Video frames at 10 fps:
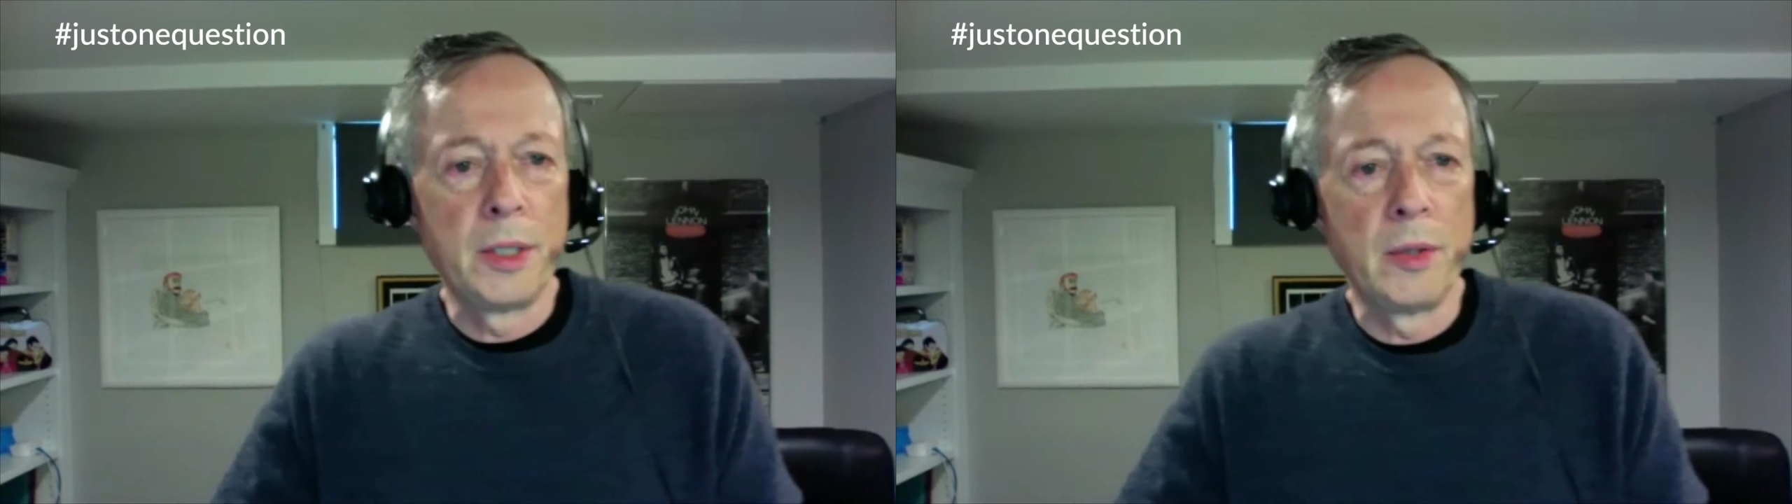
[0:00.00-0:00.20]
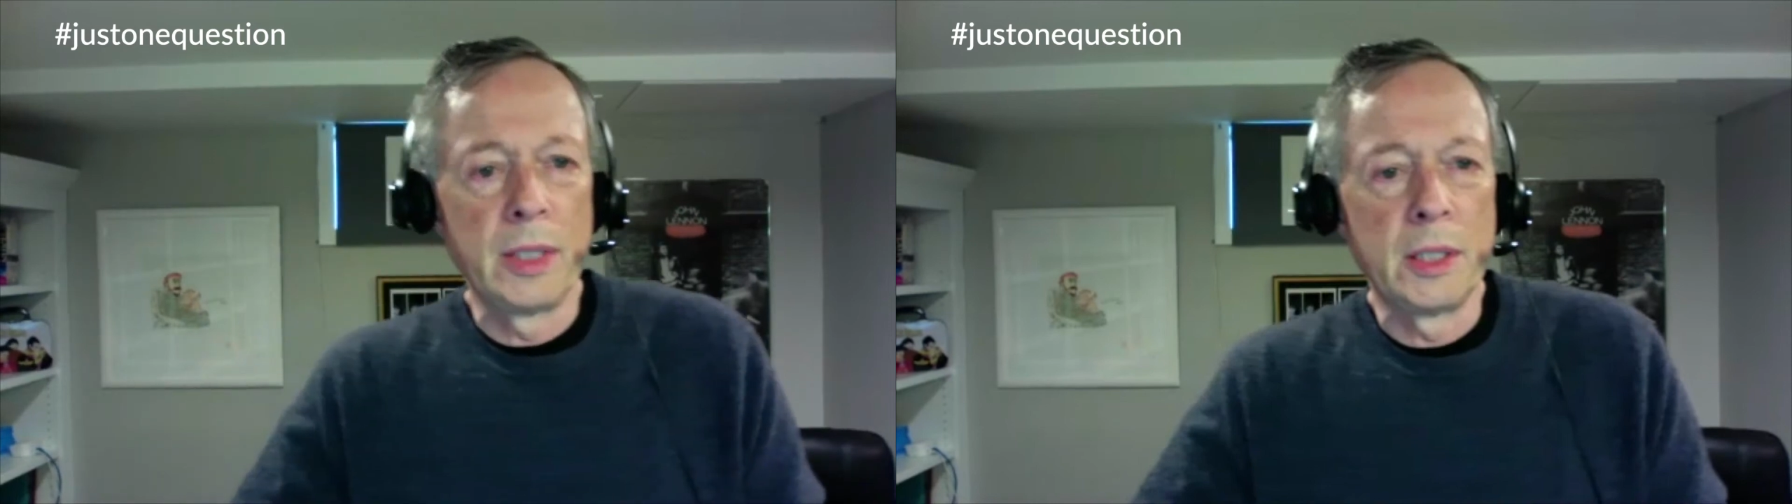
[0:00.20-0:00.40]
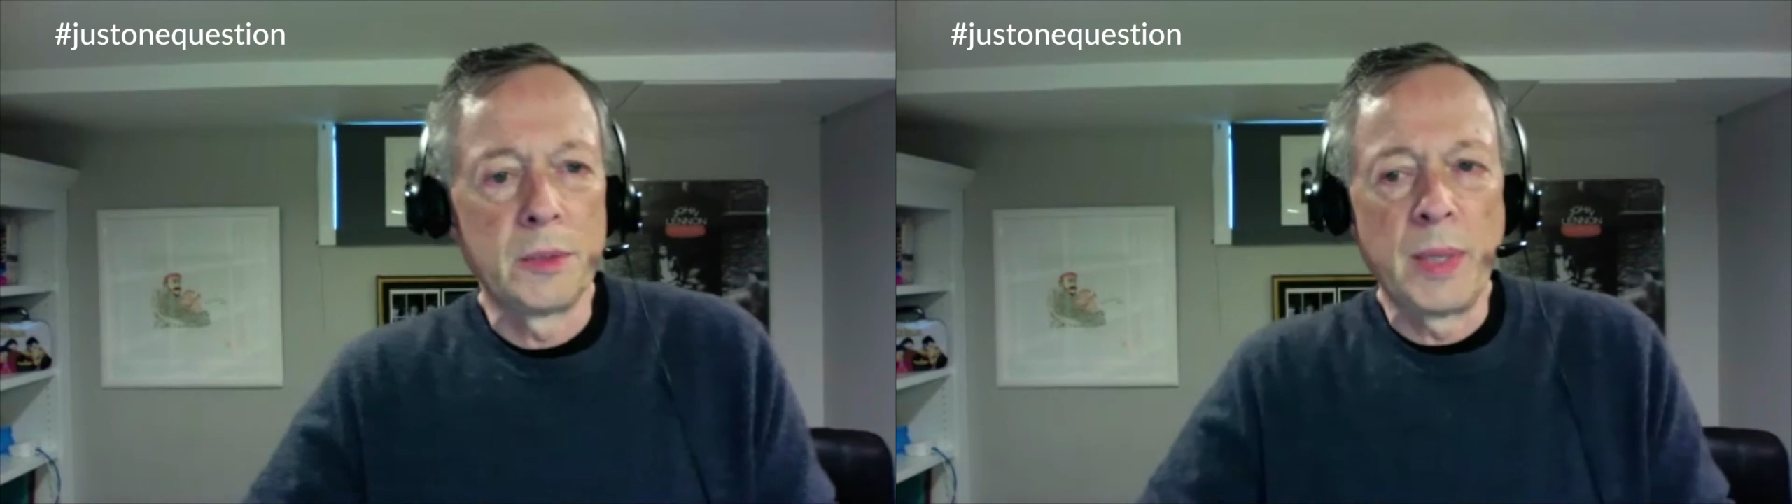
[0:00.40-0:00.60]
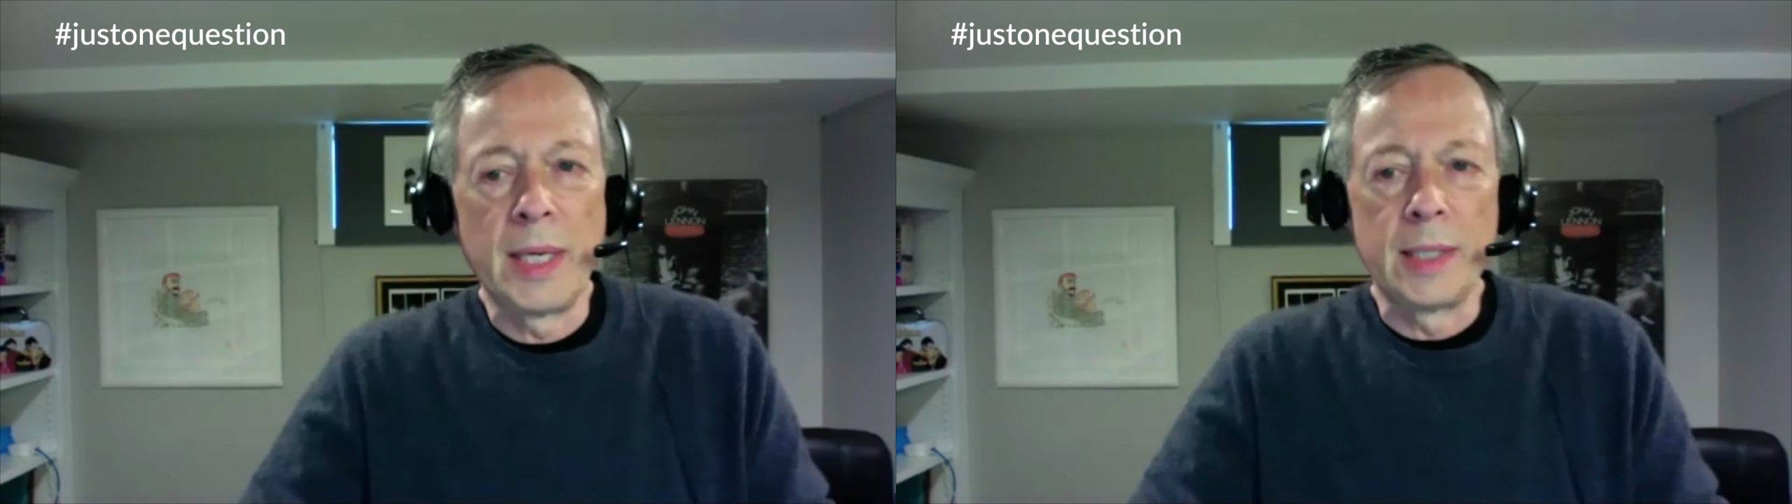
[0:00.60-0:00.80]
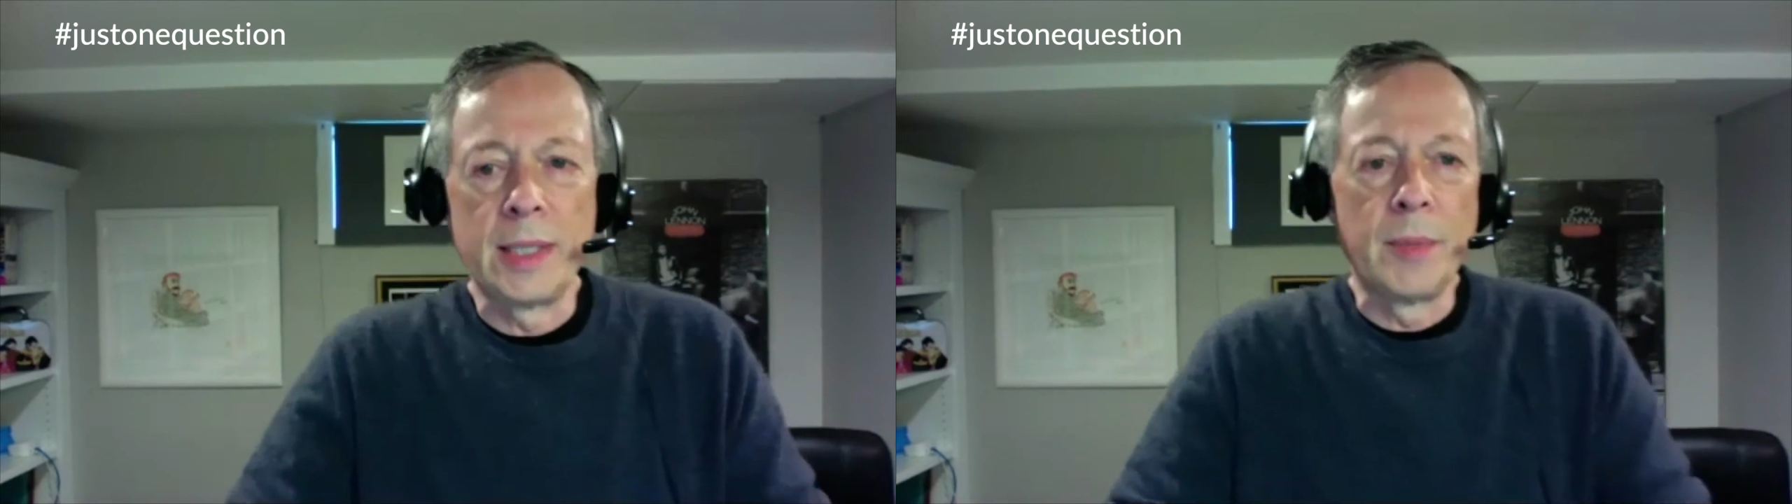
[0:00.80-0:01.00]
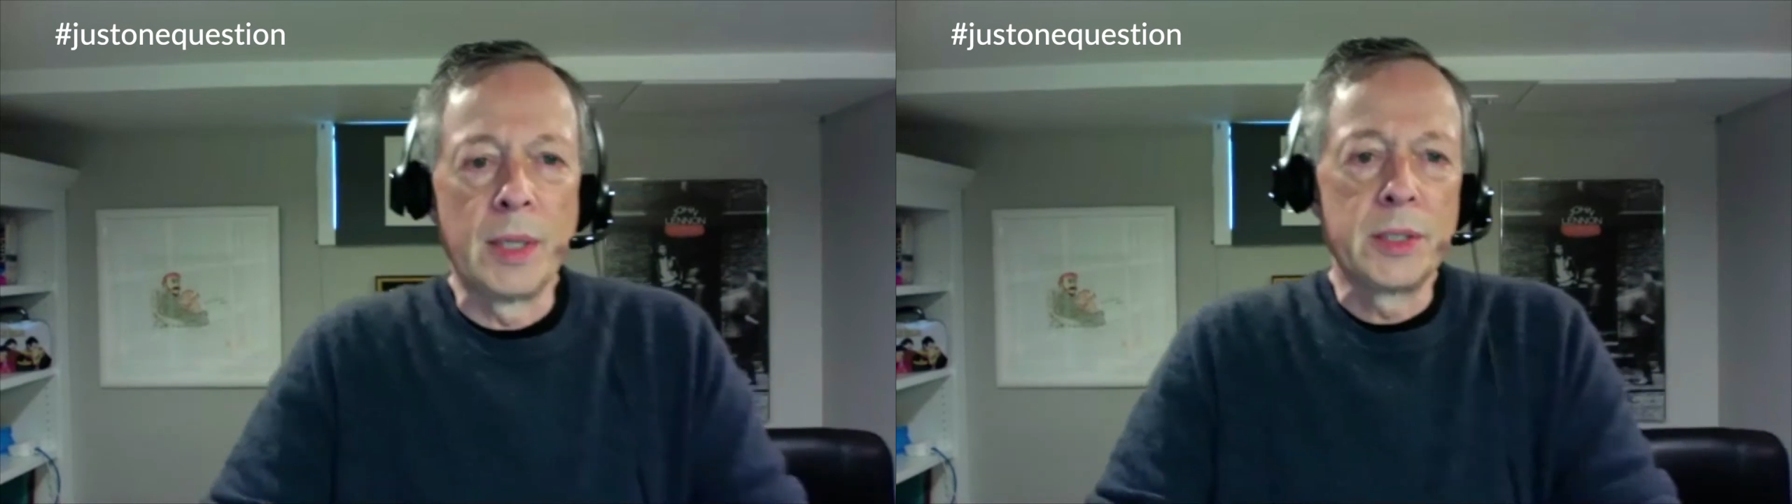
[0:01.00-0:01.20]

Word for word: during this pandemic.